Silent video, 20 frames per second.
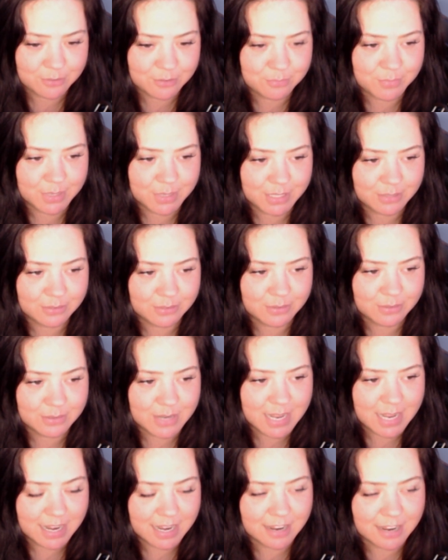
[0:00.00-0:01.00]
of money on,
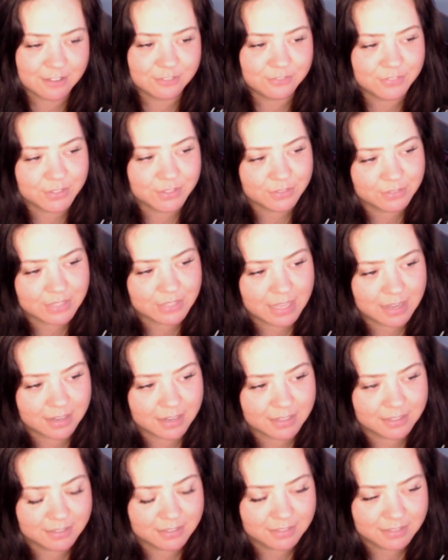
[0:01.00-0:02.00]
and I feel
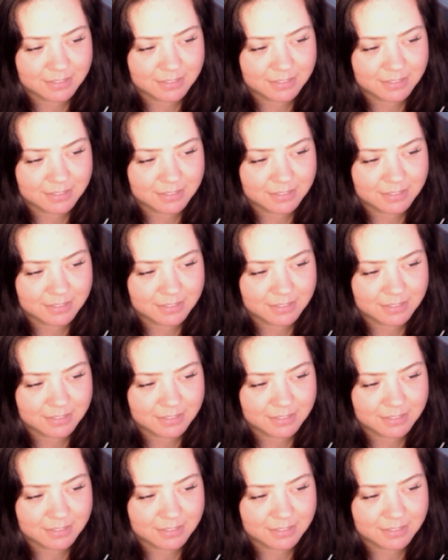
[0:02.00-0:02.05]
like